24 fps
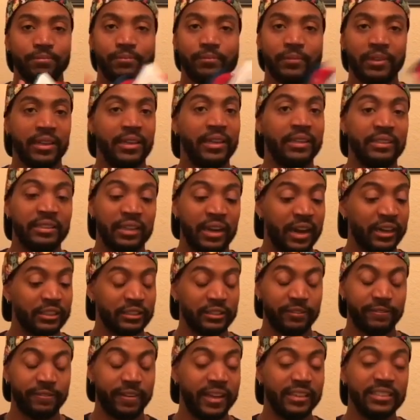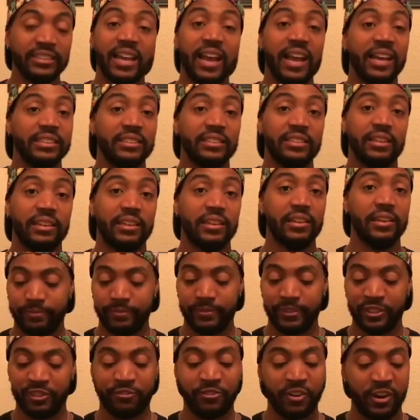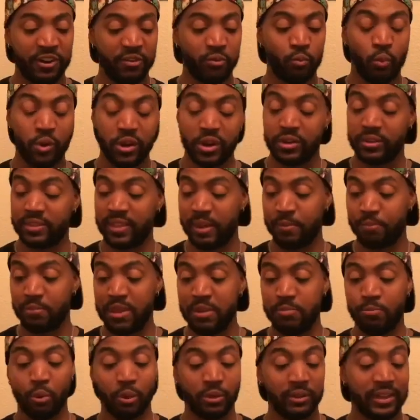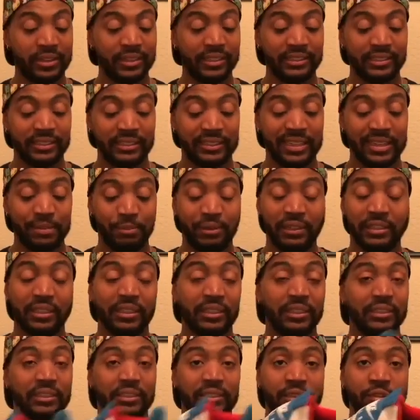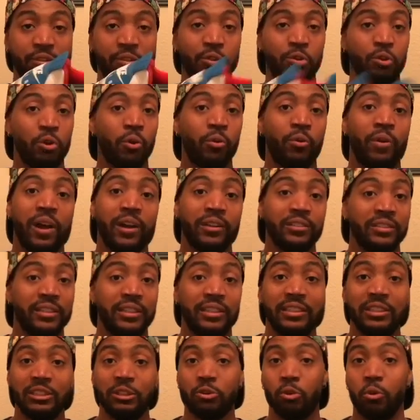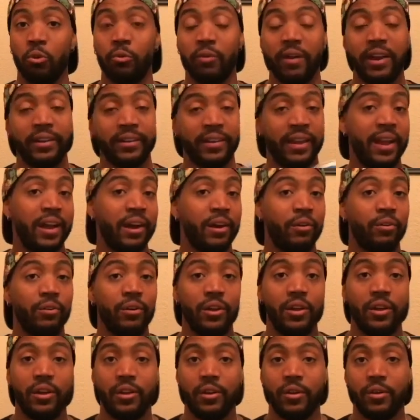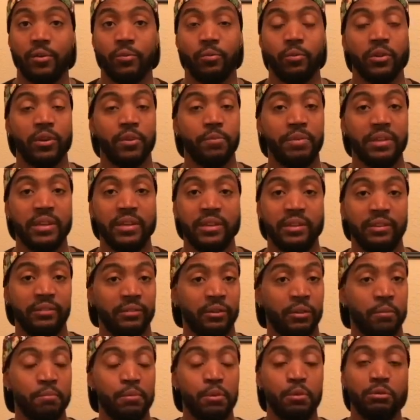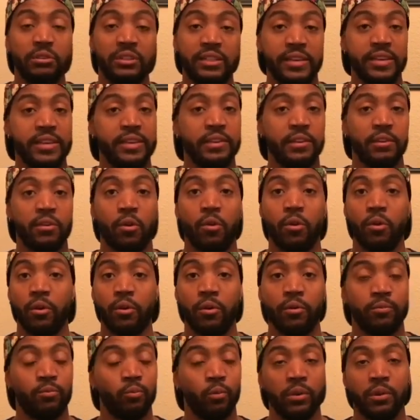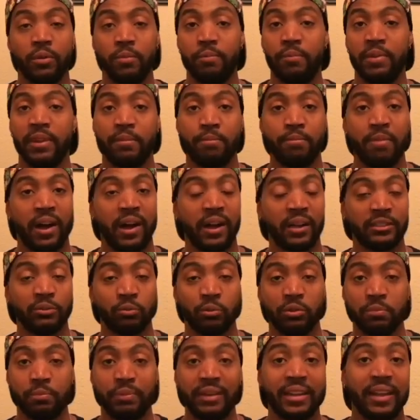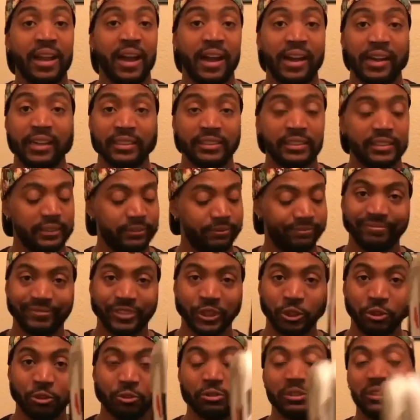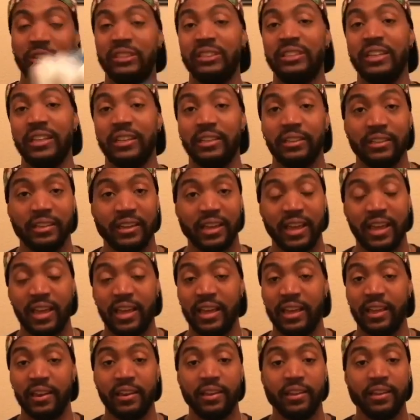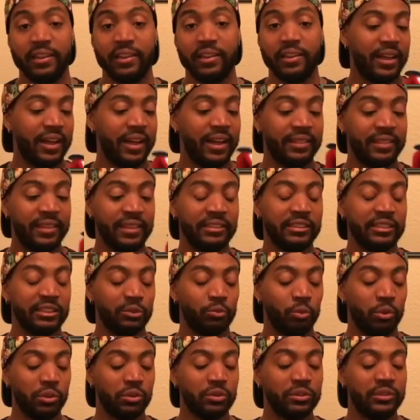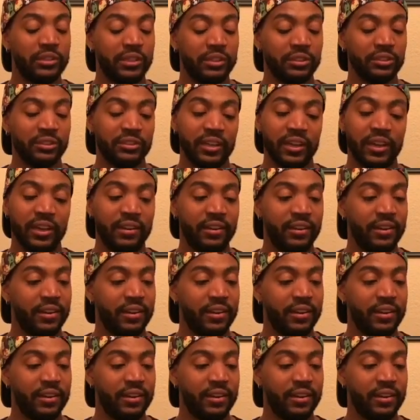is they're actually fantastic. It's very weird that people let me sit because you go around to any store right now, whether it be a boutique or one of the big box, one of the big guys, they're still sitting. And I think this is one of those sneakers that